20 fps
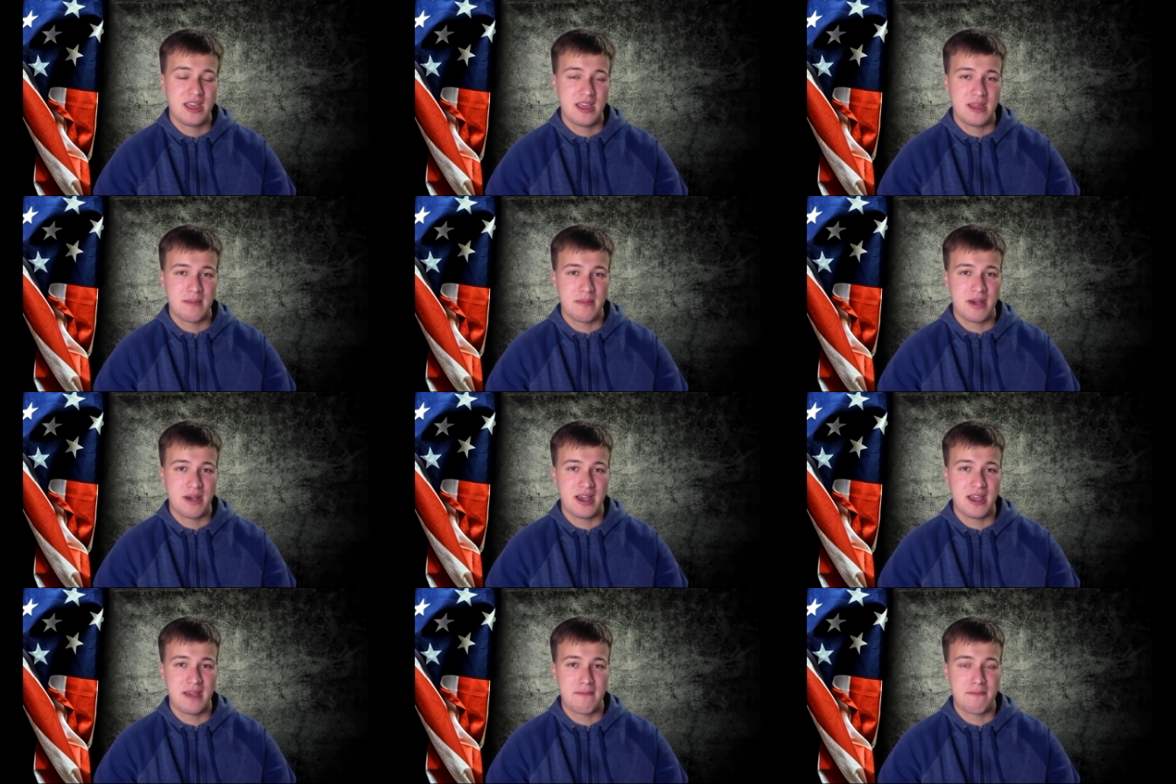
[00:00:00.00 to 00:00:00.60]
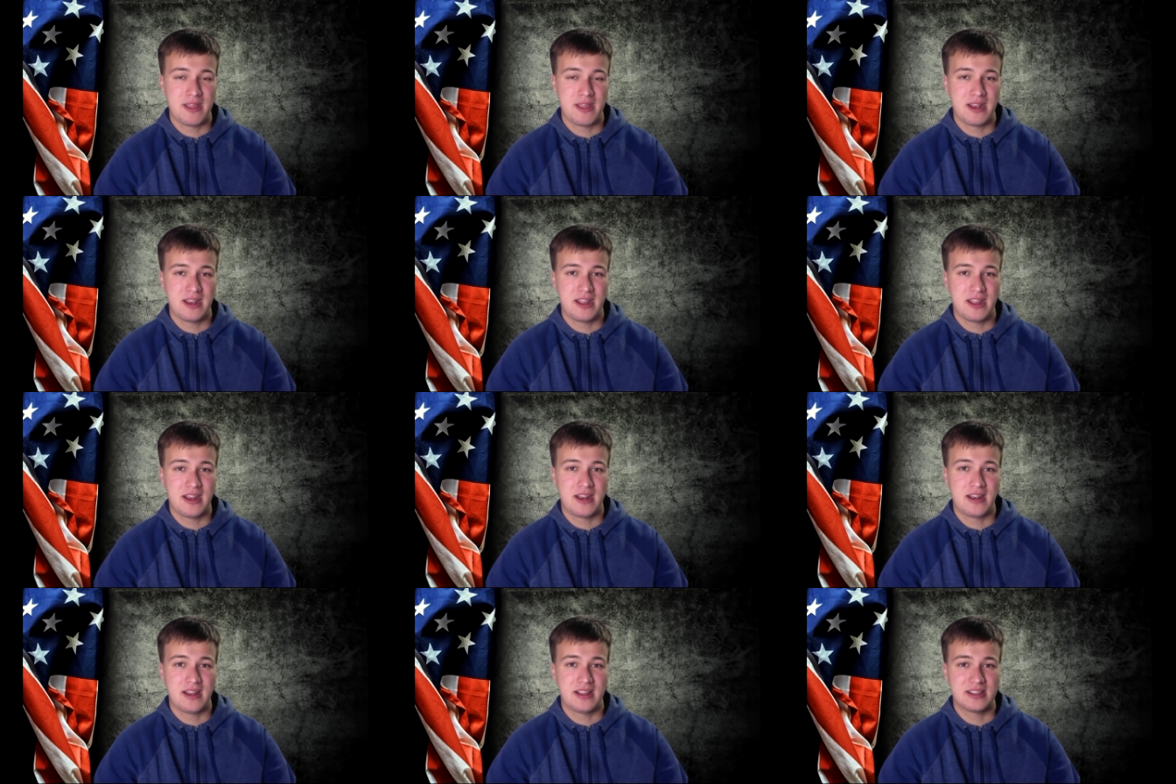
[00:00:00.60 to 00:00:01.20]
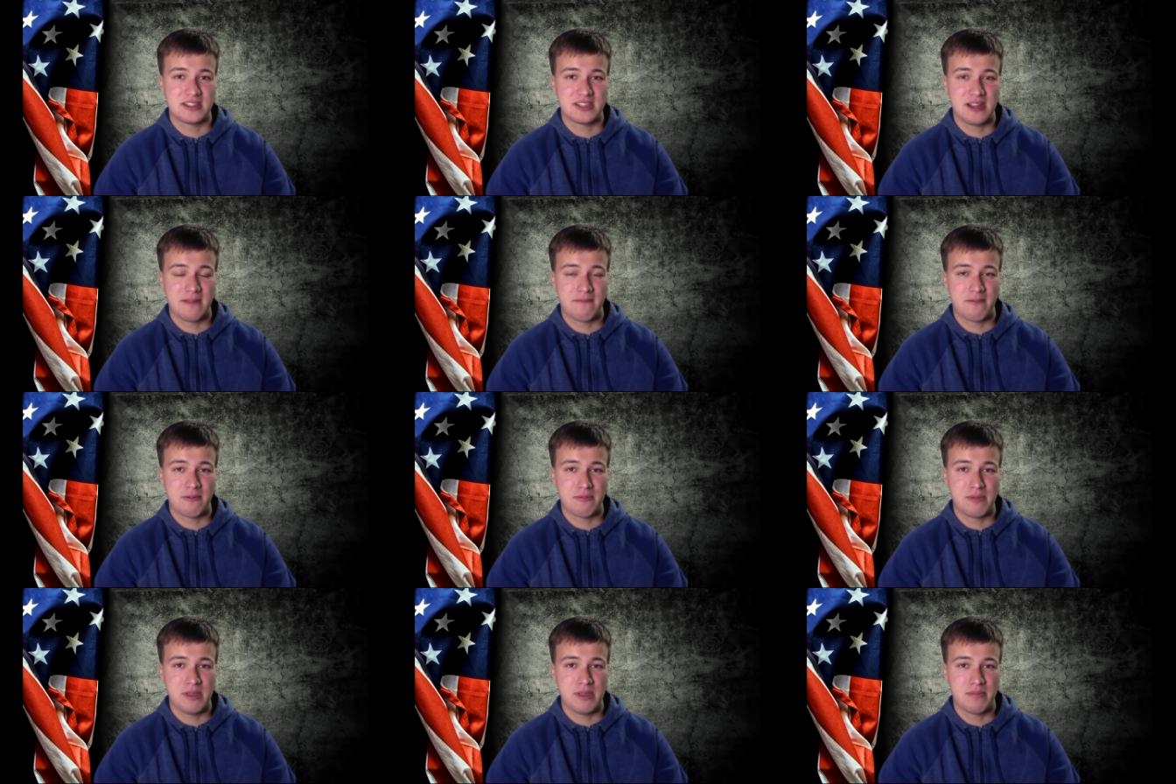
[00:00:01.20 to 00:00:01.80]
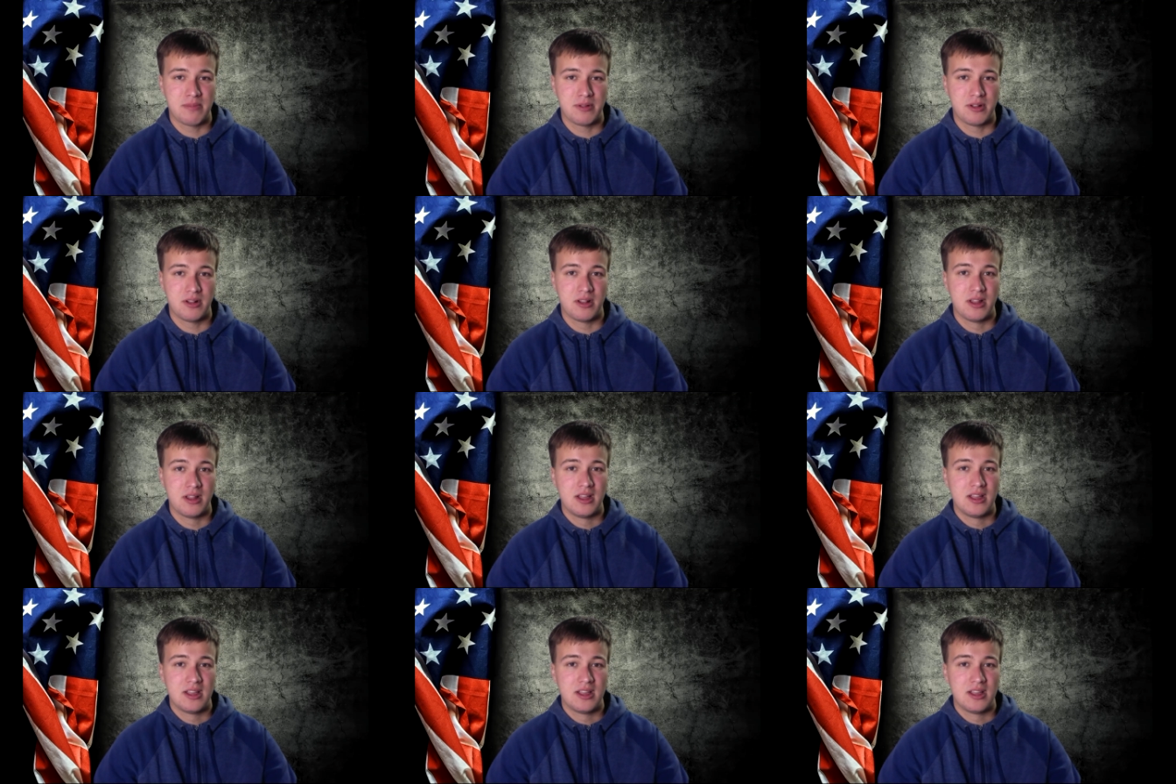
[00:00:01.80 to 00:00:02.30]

In my opinion, it's time for people